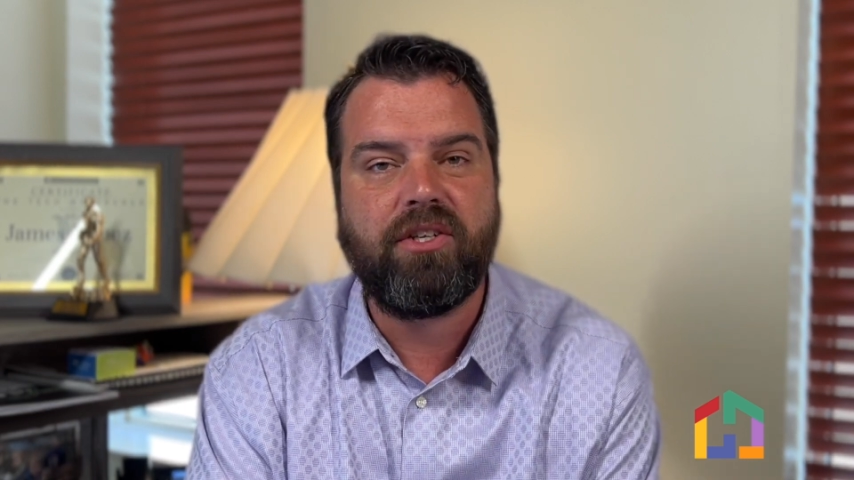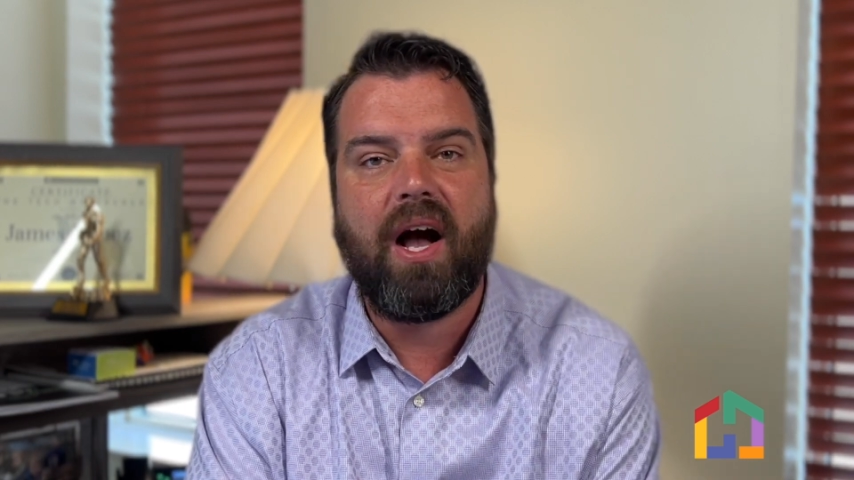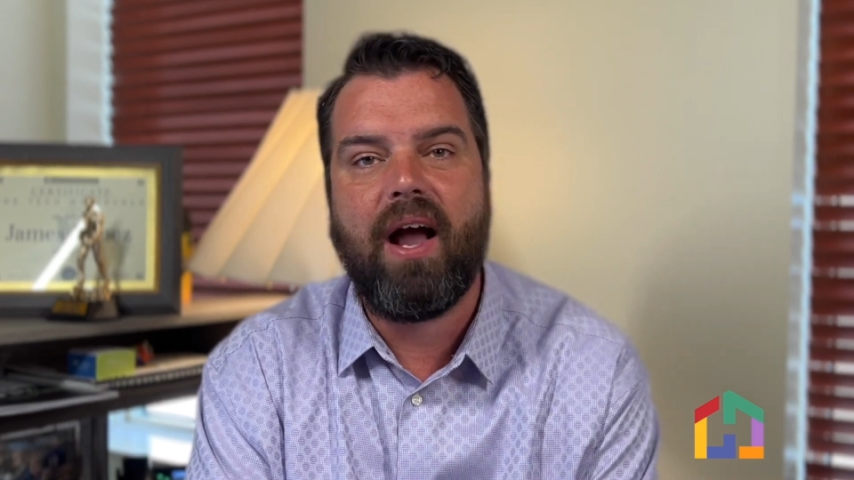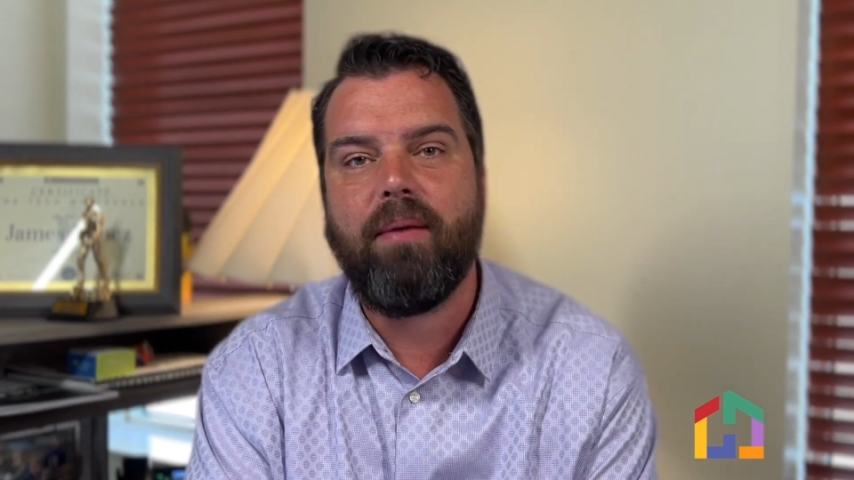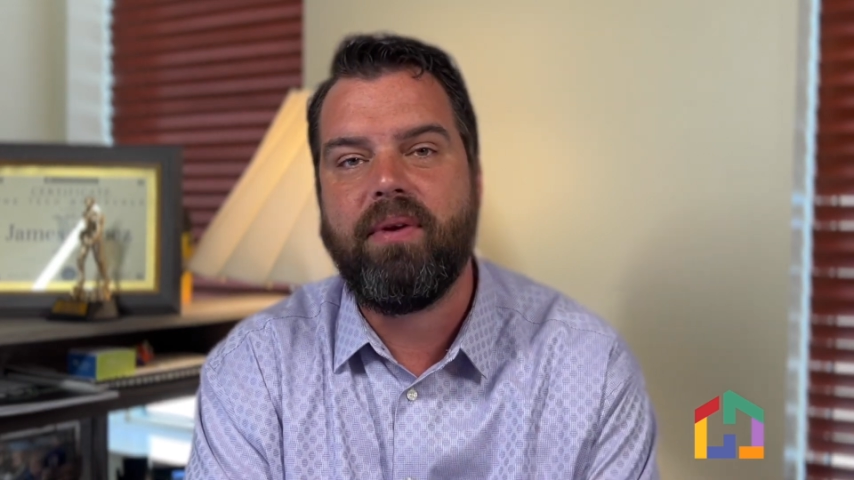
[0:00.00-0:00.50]

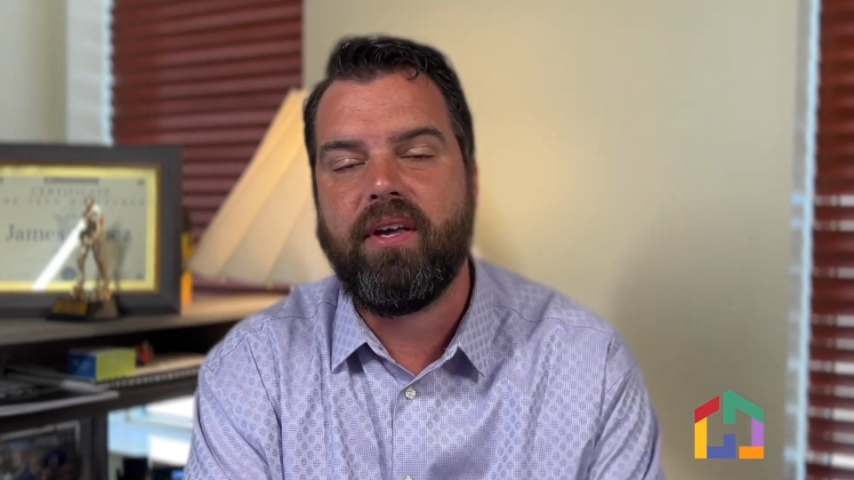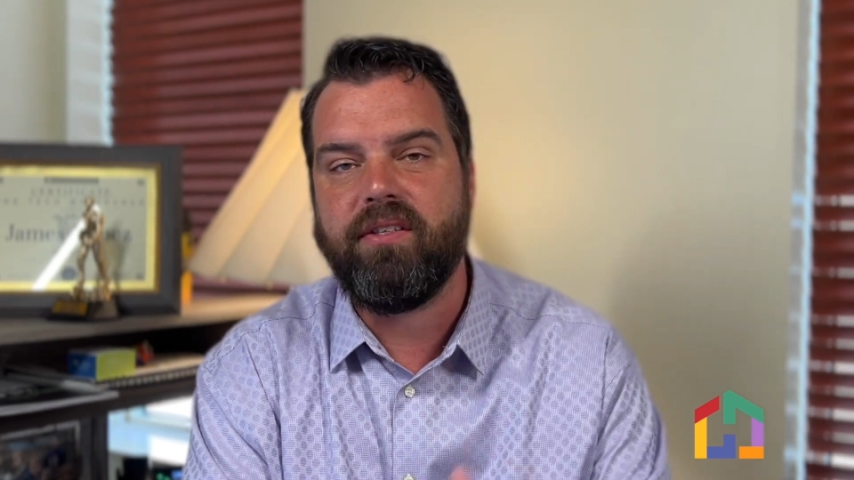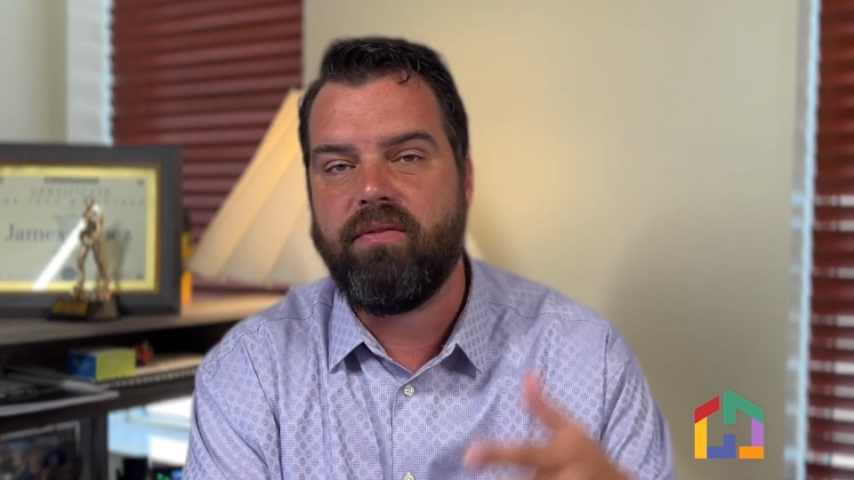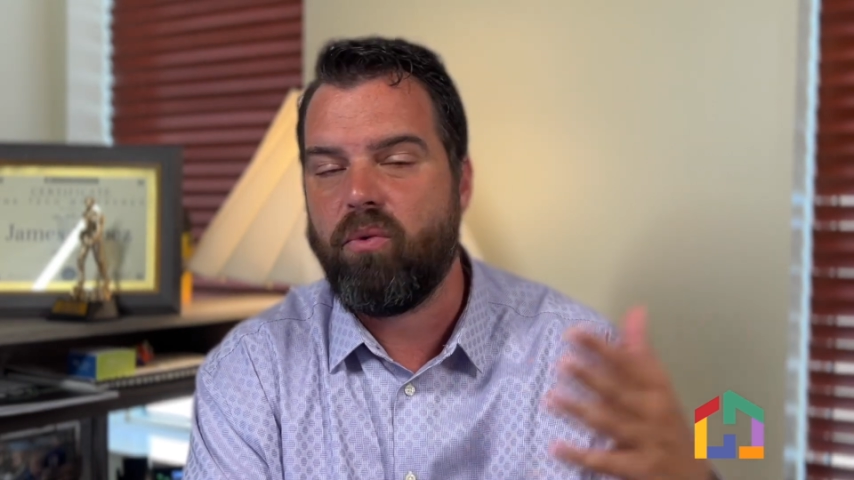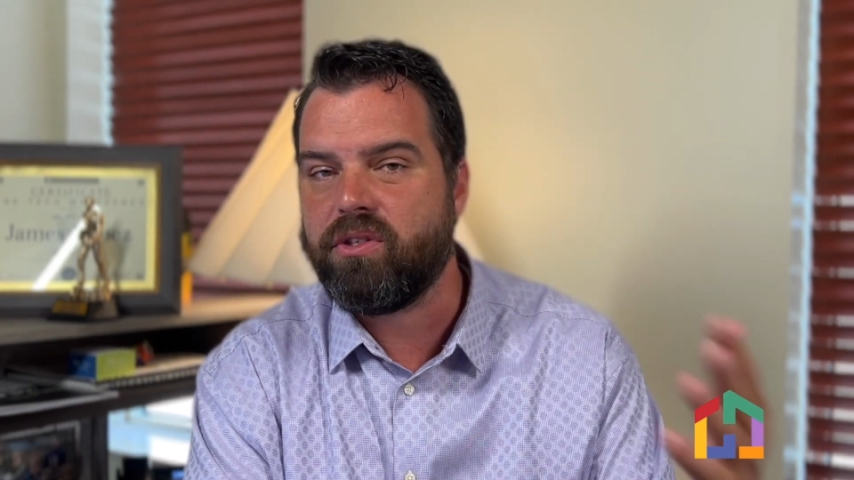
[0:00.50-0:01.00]
higher
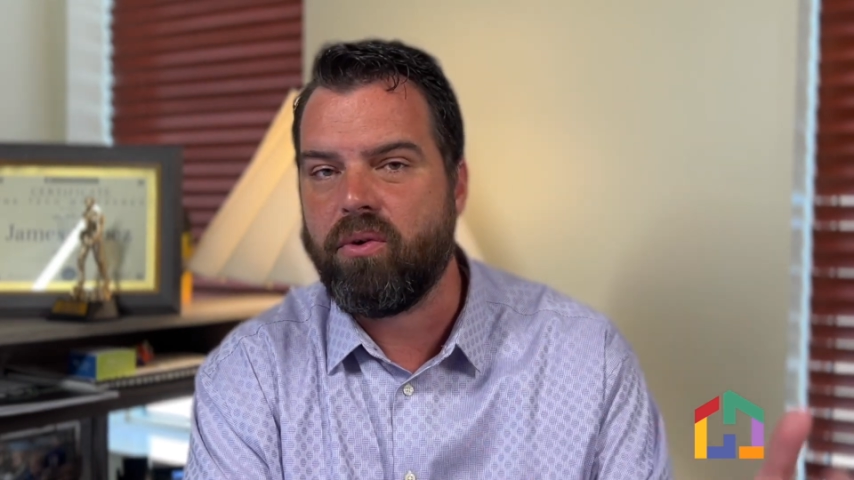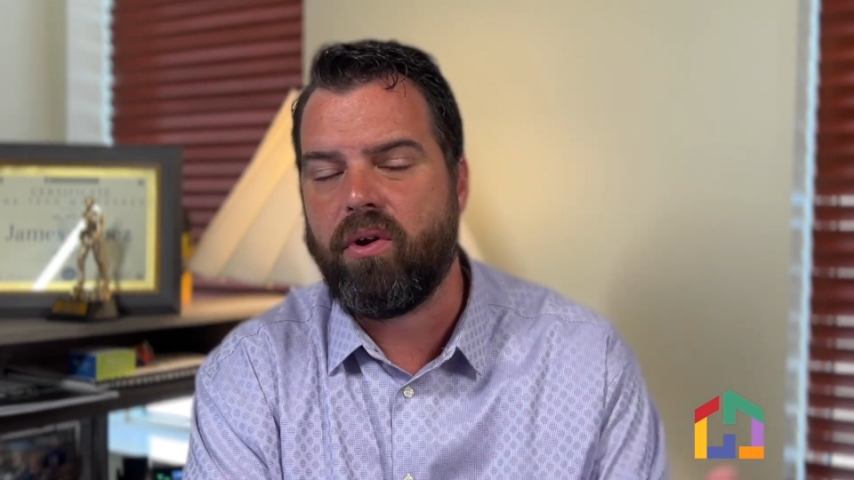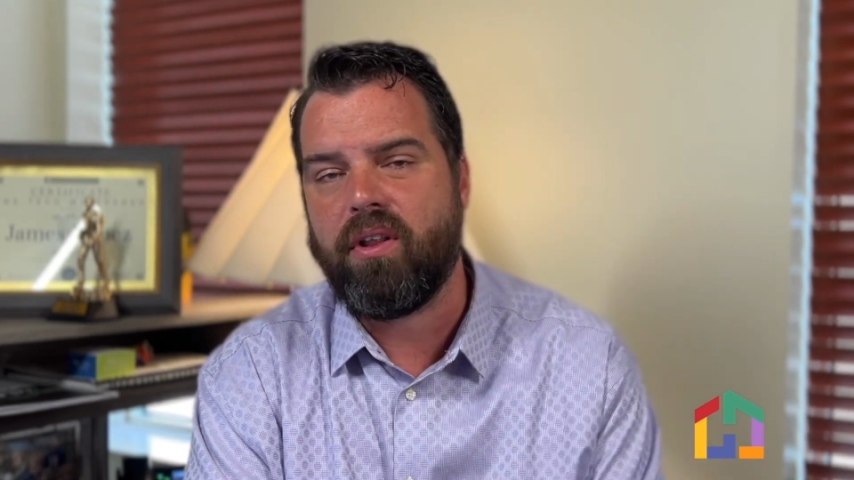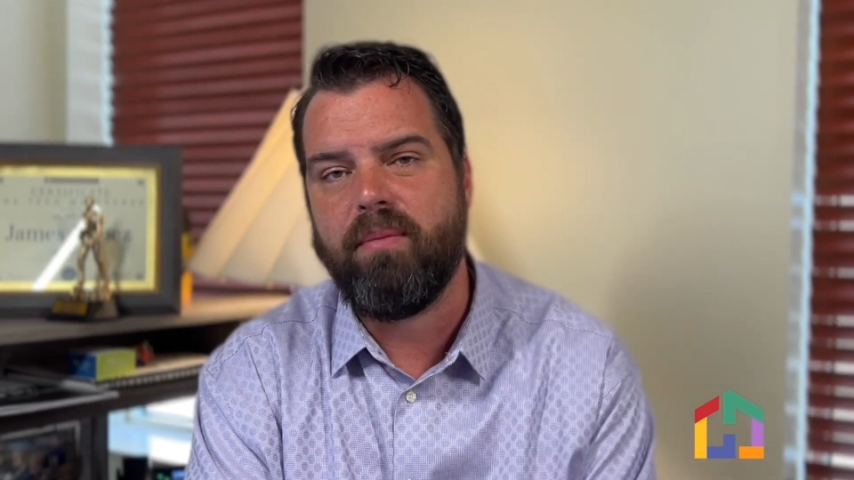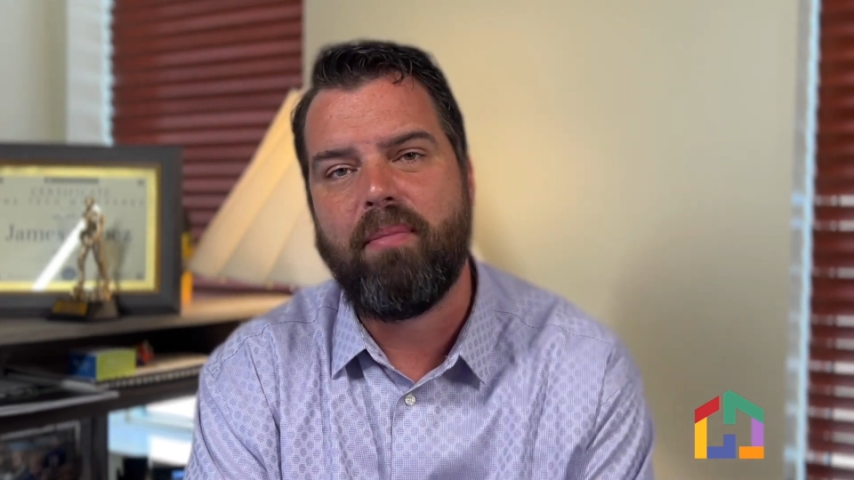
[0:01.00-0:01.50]
because of what's going
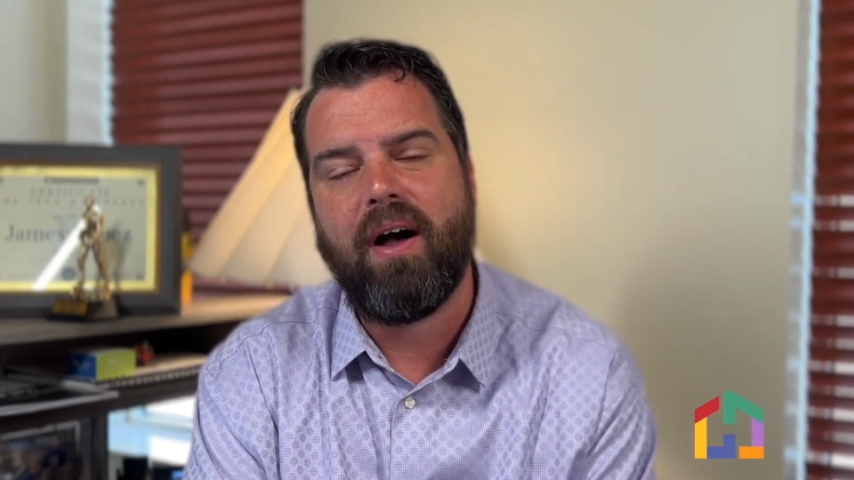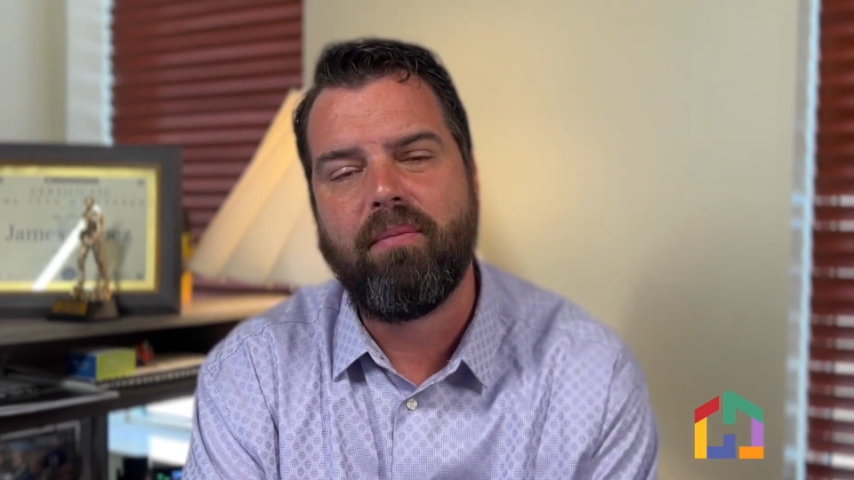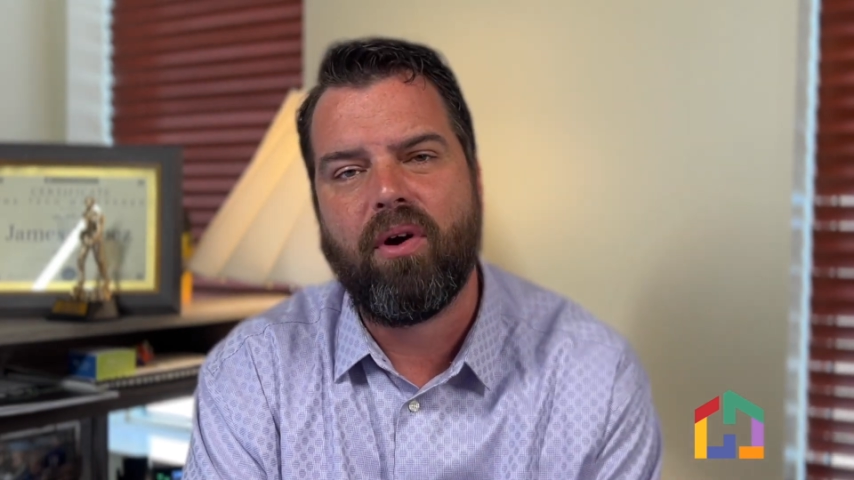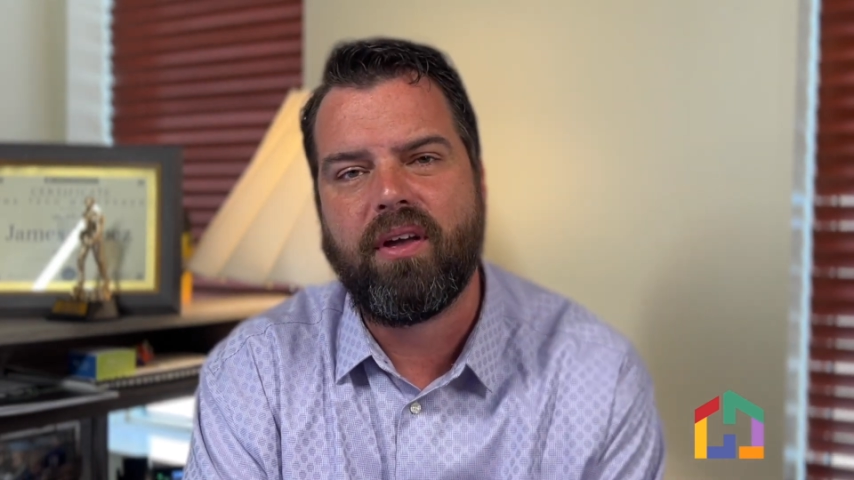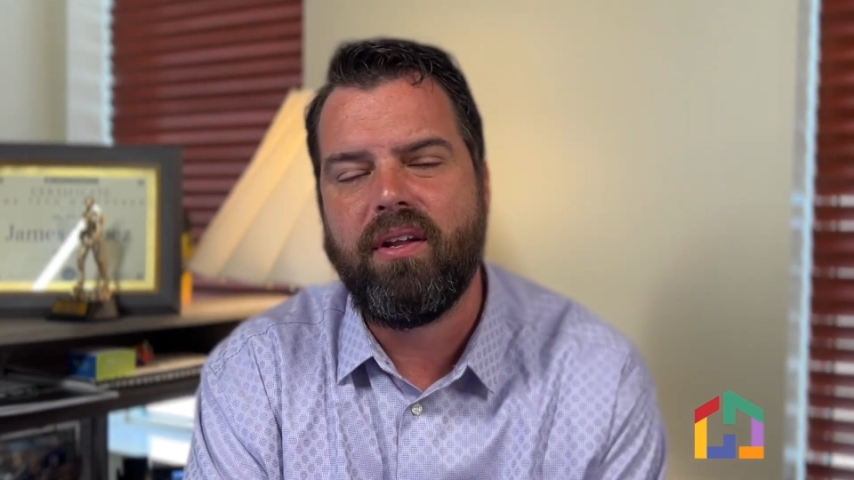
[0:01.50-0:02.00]
on in the bond
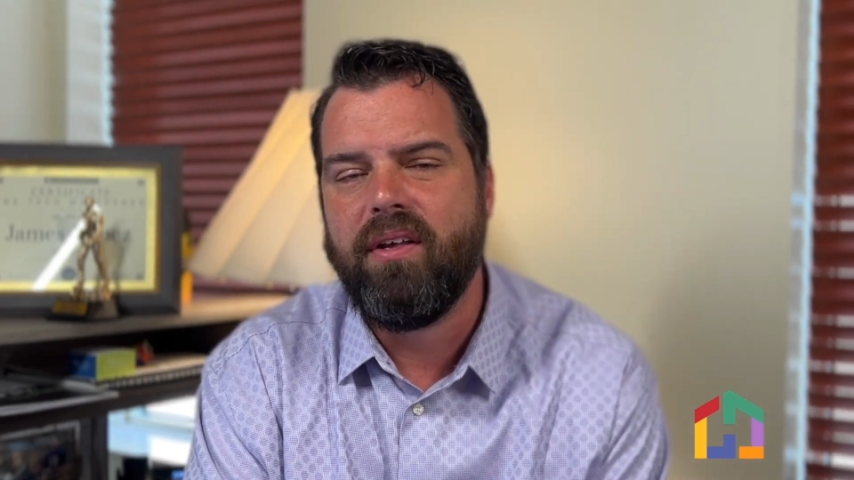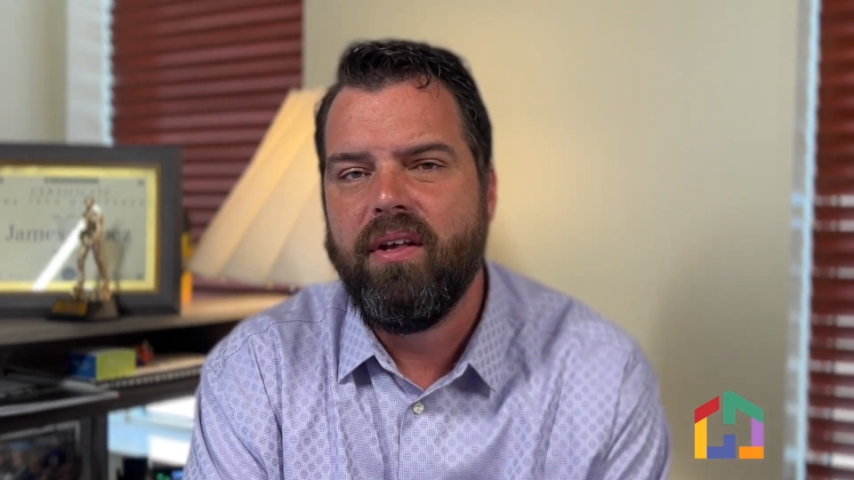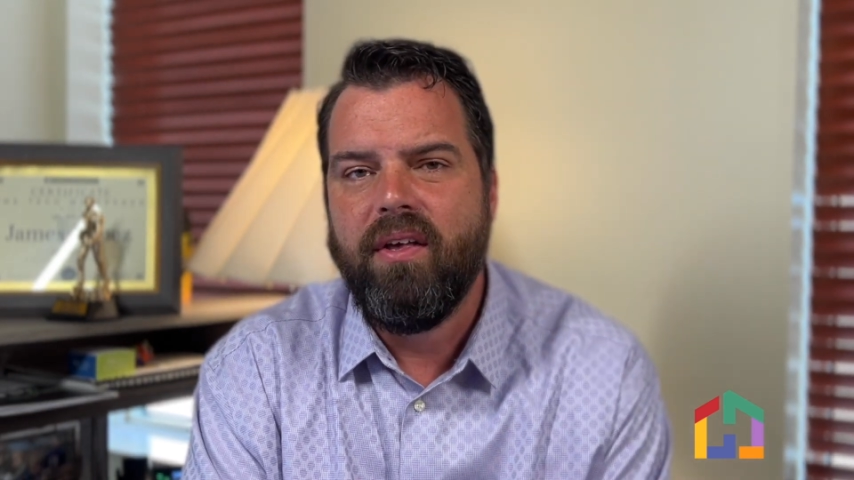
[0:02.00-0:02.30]
market.